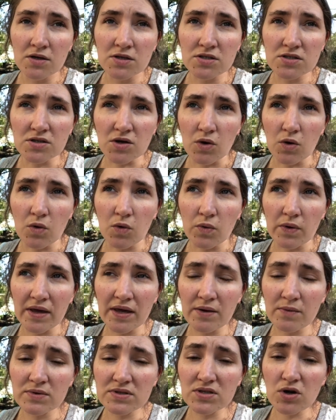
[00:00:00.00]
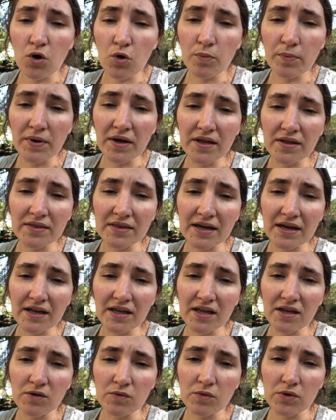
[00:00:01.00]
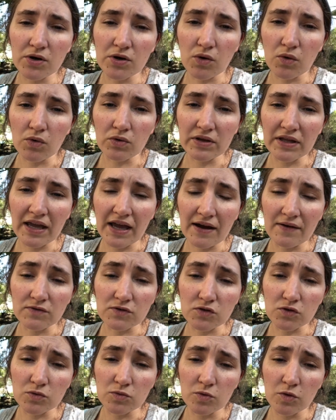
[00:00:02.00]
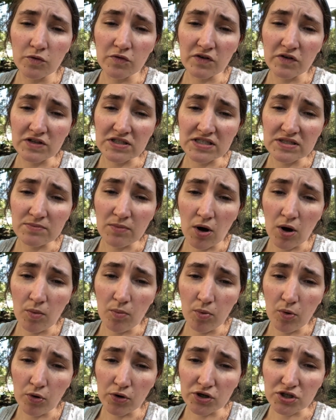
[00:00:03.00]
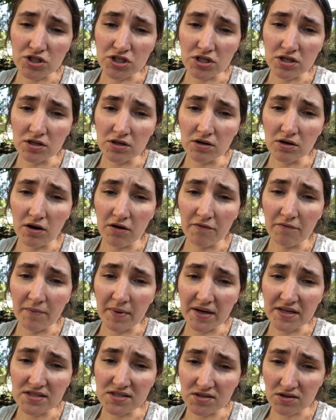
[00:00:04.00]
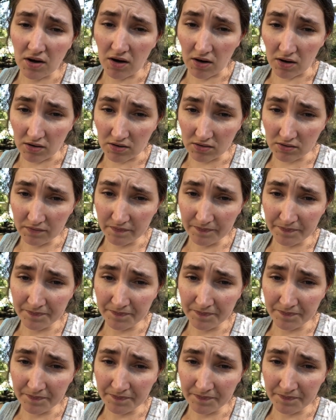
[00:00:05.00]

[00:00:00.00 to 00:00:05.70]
So he was hoping that he would only have to remove a small portion of my skull,